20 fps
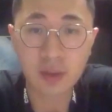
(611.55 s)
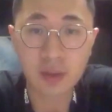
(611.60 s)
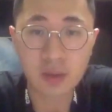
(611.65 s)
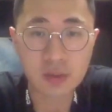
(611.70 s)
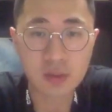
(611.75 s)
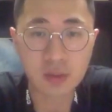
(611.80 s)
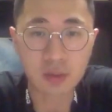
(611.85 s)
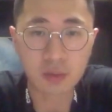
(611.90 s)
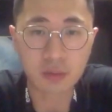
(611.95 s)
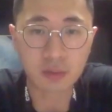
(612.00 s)

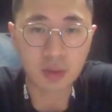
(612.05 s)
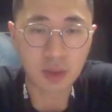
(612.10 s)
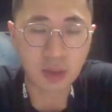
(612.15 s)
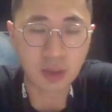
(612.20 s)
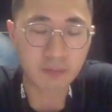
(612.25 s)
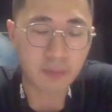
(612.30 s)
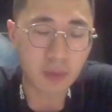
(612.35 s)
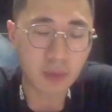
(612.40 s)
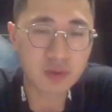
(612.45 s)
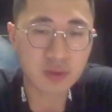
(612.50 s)
So
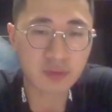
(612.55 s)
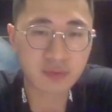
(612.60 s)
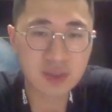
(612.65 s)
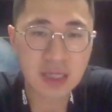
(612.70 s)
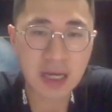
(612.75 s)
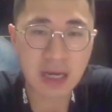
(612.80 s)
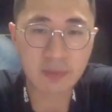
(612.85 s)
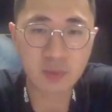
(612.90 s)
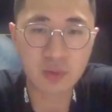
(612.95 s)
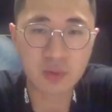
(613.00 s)
most of the
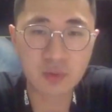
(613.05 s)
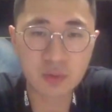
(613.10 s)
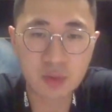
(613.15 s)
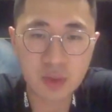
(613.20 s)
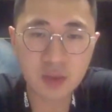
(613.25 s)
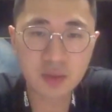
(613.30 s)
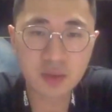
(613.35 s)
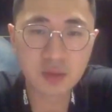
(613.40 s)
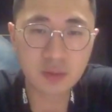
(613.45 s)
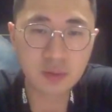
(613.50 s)
time, you
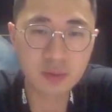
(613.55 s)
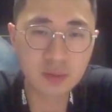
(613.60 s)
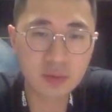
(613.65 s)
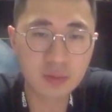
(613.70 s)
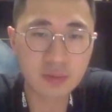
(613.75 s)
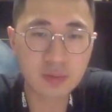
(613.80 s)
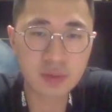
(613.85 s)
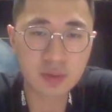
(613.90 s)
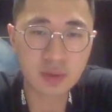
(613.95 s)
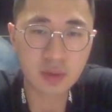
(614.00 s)
need to
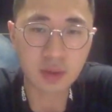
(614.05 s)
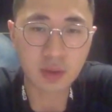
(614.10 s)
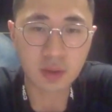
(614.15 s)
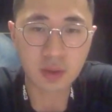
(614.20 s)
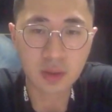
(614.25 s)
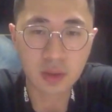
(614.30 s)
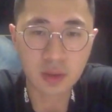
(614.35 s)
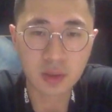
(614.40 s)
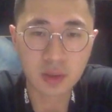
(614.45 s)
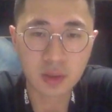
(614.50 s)
use
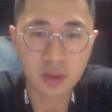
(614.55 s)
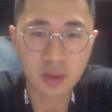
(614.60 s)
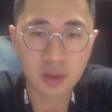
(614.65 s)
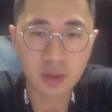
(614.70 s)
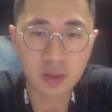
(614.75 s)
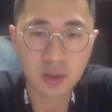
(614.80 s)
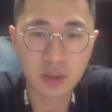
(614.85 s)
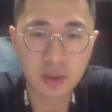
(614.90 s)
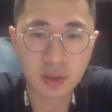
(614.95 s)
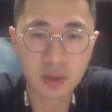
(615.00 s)
the
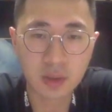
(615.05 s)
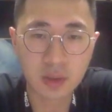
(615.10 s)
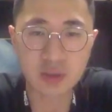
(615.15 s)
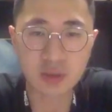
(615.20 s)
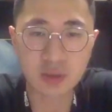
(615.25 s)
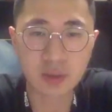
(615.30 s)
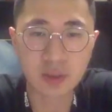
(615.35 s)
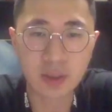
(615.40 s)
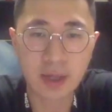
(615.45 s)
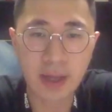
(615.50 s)
keystone
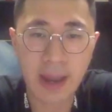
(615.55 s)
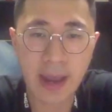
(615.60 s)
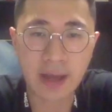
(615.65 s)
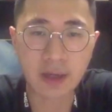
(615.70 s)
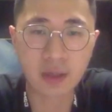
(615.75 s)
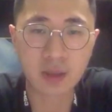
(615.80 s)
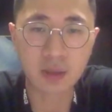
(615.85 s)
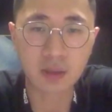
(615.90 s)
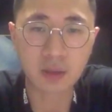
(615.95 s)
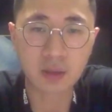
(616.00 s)
correction
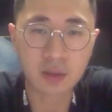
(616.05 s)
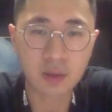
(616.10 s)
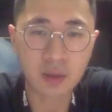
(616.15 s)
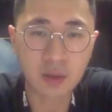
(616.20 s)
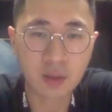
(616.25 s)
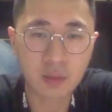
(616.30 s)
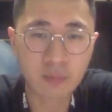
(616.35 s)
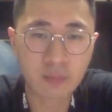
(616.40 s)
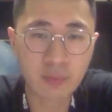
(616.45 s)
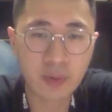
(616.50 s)
at a
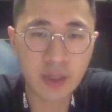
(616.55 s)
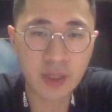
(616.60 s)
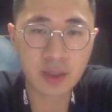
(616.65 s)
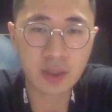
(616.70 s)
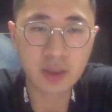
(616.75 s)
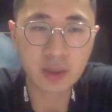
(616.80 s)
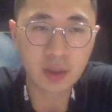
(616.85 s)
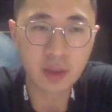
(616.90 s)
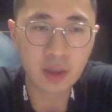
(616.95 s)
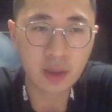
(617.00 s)

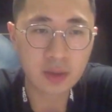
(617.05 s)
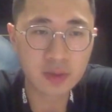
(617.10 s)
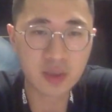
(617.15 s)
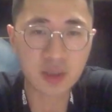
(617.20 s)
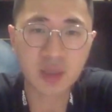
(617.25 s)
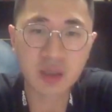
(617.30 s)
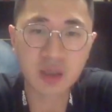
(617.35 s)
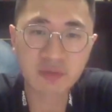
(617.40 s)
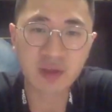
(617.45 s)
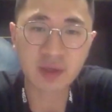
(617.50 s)
pretty
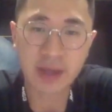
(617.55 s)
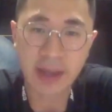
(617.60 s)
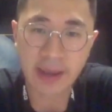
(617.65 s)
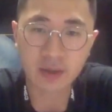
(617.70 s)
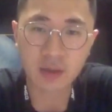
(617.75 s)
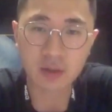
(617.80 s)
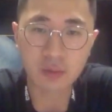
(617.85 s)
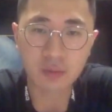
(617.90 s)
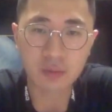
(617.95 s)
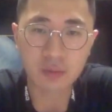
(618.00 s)
significant
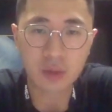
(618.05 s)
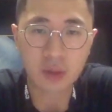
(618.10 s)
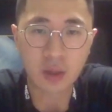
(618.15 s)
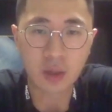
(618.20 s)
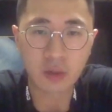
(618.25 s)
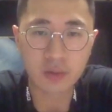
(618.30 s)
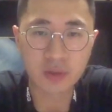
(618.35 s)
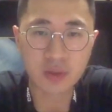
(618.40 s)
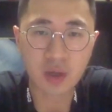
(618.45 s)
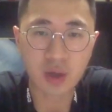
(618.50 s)
angle,
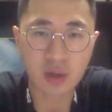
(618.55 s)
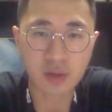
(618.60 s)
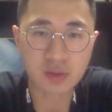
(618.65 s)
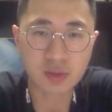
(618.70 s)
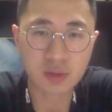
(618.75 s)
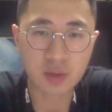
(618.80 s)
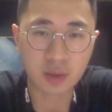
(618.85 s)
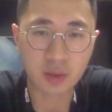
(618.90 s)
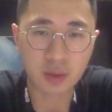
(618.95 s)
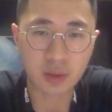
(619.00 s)
which
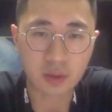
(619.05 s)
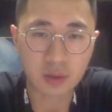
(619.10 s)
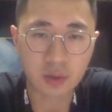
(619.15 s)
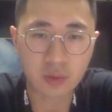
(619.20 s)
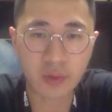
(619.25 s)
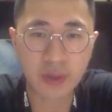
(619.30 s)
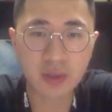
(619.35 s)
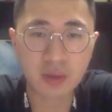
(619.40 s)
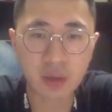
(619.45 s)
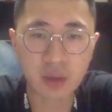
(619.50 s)
causes a
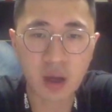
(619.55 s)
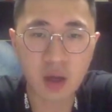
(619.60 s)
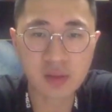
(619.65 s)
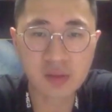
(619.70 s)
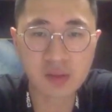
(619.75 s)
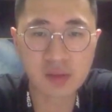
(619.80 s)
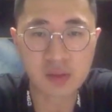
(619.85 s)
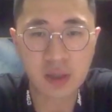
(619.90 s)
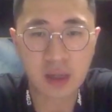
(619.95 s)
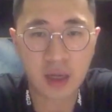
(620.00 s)
great
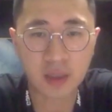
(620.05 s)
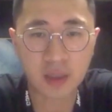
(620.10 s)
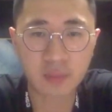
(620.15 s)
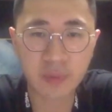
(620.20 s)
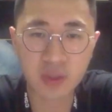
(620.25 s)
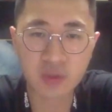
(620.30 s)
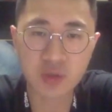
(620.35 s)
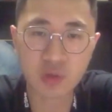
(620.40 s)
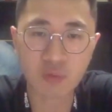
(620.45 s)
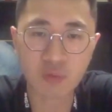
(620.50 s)
loss on the
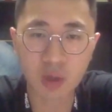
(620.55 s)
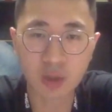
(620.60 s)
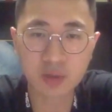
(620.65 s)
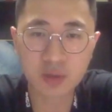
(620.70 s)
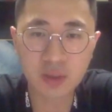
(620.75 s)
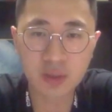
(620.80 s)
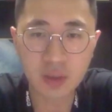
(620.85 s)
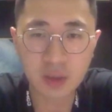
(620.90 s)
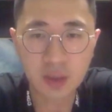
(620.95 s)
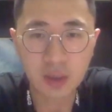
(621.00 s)
picture
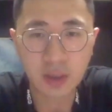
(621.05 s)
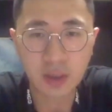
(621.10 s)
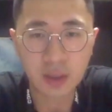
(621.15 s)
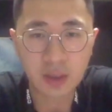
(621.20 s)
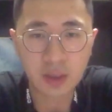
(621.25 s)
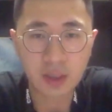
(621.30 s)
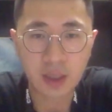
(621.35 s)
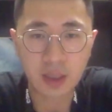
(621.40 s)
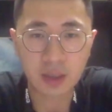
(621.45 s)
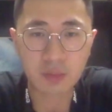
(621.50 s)
quality.
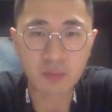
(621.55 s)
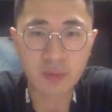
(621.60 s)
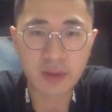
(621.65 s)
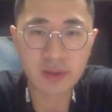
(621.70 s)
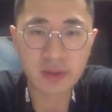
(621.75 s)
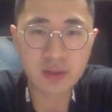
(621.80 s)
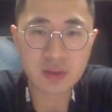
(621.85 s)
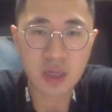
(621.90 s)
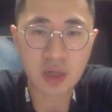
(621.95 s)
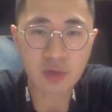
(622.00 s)
And with
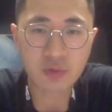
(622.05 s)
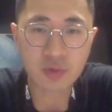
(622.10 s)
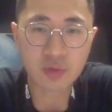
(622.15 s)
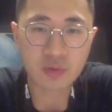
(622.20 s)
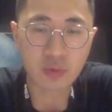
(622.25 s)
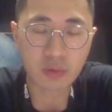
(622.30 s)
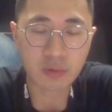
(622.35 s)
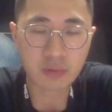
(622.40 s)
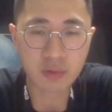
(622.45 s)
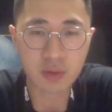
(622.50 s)
this ultra
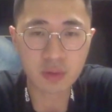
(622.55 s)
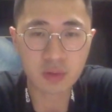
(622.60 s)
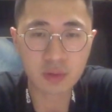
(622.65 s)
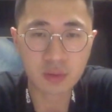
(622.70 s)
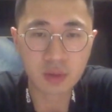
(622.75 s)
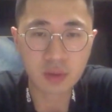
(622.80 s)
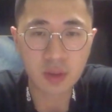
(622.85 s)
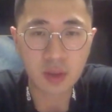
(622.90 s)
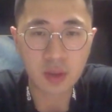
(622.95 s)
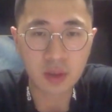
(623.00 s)
short
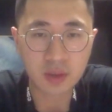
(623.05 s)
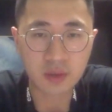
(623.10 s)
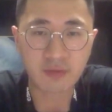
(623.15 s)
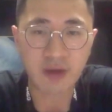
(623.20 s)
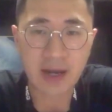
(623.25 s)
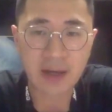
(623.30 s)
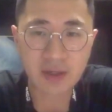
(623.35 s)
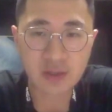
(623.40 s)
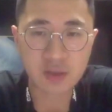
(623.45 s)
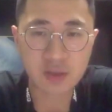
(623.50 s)
throw
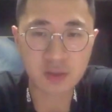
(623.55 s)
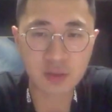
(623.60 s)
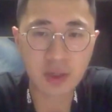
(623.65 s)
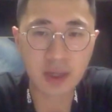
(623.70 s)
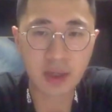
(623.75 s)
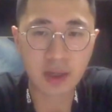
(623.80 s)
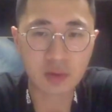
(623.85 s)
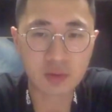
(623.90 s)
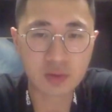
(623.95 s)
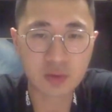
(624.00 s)
device, you
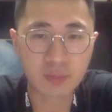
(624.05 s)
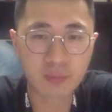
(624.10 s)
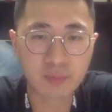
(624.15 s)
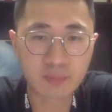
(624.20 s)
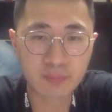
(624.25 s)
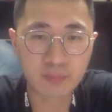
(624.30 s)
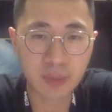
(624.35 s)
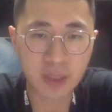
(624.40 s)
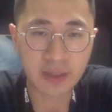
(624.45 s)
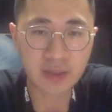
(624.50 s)
can also
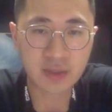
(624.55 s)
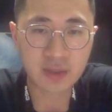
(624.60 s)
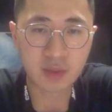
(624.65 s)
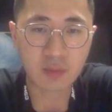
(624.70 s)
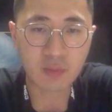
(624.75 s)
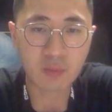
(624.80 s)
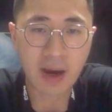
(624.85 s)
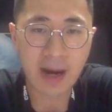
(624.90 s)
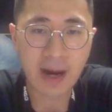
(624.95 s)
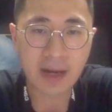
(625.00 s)
place it
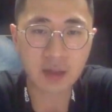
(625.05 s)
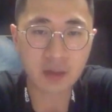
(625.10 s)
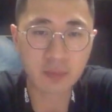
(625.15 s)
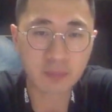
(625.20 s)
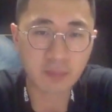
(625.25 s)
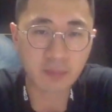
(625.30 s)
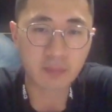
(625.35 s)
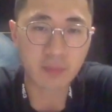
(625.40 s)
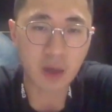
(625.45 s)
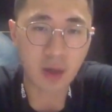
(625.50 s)
right
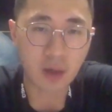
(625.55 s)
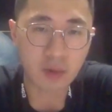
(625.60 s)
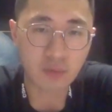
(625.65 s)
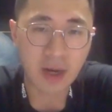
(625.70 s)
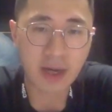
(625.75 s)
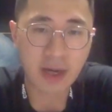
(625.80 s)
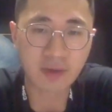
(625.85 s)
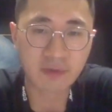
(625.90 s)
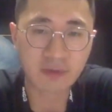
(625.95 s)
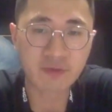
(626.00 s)
uh,
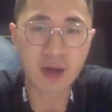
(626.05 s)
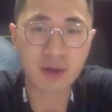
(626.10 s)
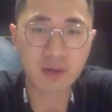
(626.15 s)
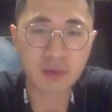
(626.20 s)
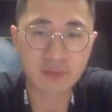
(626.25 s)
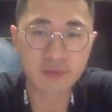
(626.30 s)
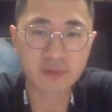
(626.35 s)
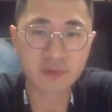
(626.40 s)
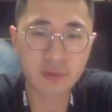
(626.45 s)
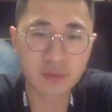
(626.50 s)
right in front
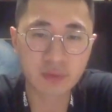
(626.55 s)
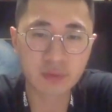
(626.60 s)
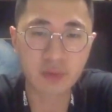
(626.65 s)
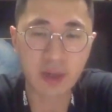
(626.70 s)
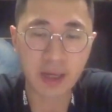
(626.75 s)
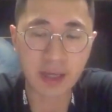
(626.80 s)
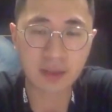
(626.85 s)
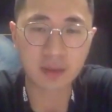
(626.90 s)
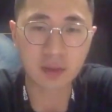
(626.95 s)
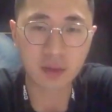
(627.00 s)
of you
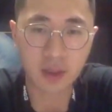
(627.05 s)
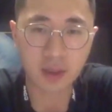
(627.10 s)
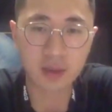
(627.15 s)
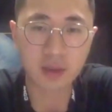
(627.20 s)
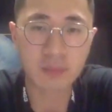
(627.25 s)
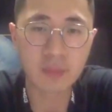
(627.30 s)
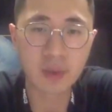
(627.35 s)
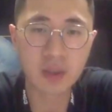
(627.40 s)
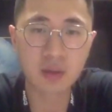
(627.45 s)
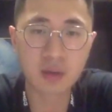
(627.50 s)
and in
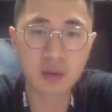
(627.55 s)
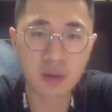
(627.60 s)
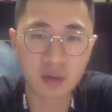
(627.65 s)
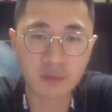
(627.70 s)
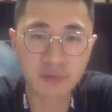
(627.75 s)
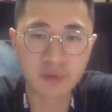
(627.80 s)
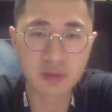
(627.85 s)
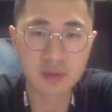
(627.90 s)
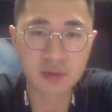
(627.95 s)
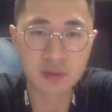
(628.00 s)
the middle
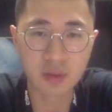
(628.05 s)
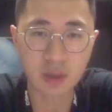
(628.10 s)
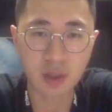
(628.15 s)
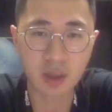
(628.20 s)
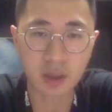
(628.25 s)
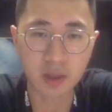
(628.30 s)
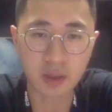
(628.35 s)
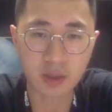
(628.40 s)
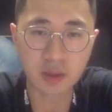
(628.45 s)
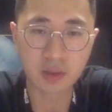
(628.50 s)
of this
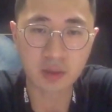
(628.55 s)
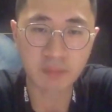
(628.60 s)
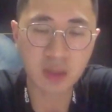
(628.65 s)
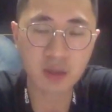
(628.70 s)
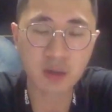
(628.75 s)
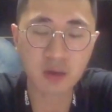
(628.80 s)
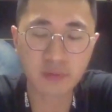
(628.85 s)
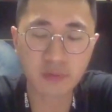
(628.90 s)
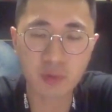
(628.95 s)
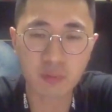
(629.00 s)
uh, in the
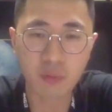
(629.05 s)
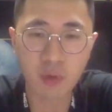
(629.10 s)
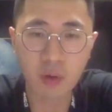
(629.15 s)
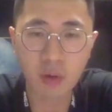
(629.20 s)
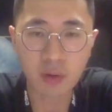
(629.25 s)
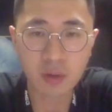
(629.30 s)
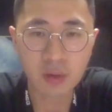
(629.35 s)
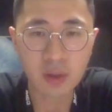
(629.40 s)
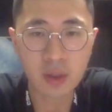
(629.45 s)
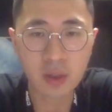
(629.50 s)
middle of your
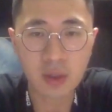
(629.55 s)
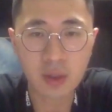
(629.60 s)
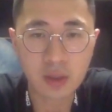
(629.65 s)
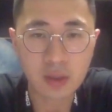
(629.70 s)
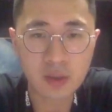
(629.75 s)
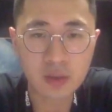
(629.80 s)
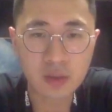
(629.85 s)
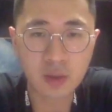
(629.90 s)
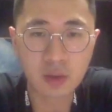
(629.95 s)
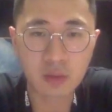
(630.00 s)
wall.
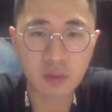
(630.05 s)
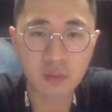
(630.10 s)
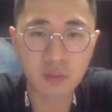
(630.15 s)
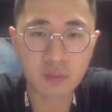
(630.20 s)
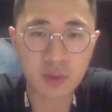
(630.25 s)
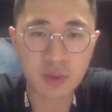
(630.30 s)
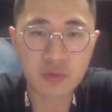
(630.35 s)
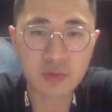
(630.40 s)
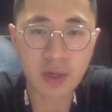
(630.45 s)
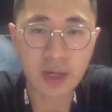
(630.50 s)
So
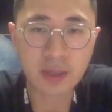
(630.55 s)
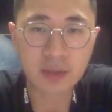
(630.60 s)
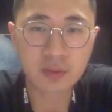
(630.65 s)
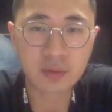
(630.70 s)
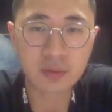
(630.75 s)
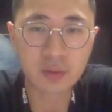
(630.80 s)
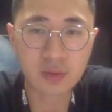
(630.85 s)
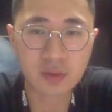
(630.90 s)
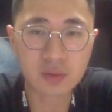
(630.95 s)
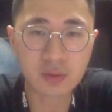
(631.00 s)
we're trying
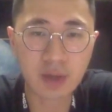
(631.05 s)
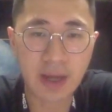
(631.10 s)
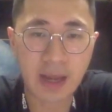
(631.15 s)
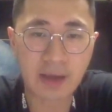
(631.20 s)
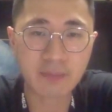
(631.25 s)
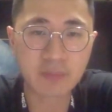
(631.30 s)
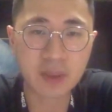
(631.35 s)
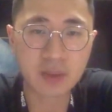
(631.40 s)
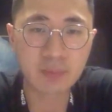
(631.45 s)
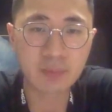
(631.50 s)
to also
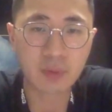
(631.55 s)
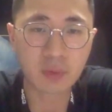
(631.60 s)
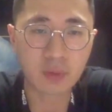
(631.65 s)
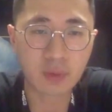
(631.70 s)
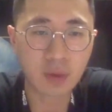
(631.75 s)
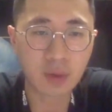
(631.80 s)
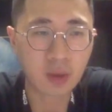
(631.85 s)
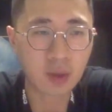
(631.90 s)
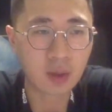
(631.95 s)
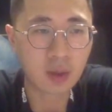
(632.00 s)
have
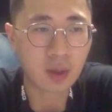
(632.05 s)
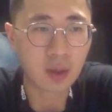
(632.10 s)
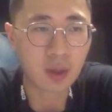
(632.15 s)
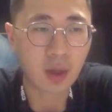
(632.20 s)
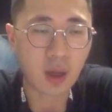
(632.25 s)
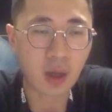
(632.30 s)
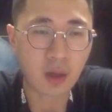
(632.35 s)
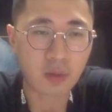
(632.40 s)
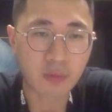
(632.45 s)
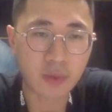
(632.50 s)
people
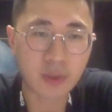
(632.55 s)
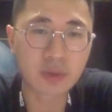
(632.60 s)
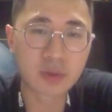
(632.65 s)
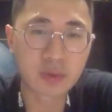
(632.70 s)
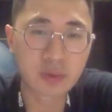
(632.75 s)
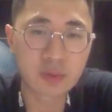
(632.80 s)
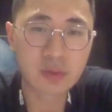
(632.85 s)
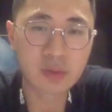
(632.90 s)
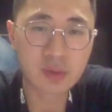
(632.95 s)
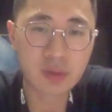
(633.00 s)
uh,
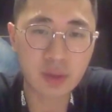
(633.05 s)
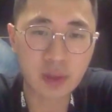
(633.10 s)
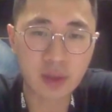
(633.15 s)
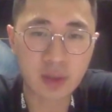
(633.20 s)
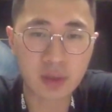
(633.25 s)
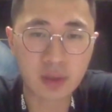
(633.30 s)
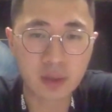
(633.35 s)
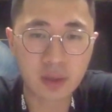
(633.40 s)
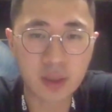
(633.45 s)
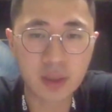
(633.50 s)
reduce
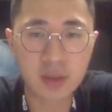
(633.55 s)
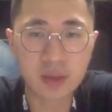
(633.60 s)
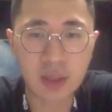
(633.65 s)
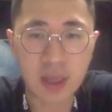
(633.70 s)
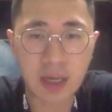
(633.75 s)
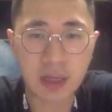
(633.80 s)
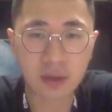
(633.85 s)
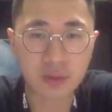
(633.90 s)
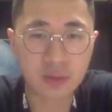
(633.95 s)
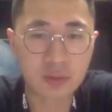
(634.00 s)
their need
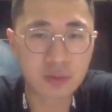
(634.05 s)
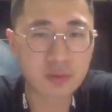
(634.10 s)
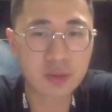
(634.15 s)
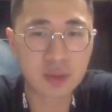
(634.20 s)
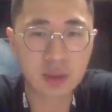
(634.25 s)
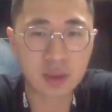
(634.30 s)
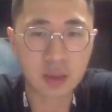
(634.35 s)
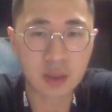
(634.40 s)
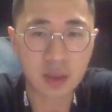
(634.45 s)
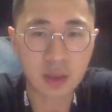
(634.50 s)
on
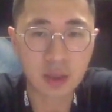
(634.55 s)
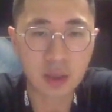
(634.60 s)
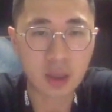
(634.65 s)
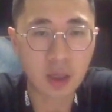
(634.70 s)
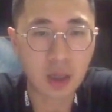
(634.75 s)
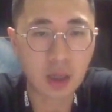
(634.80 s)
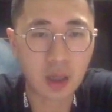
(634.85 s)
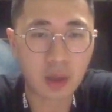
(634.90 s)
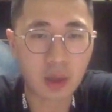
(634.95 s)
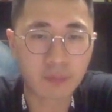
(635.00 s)
using
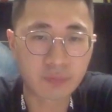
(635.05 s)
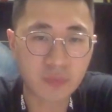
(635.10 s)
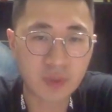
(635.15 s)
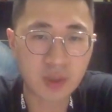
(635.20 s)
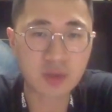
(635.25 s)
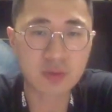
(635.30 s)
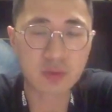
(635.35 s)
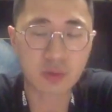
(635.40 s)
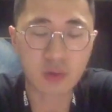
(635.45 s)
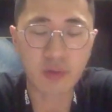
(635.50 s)
uh,
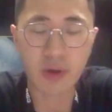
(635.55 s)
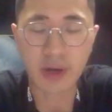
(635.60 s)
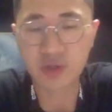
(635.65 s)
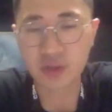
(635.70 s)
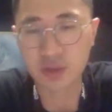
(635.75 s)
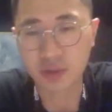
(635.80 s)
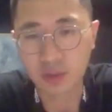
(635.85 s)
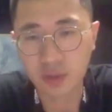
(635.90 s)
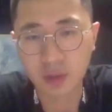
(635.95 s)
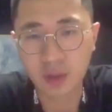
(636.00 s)
keystone
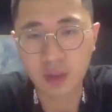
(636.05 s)
correction.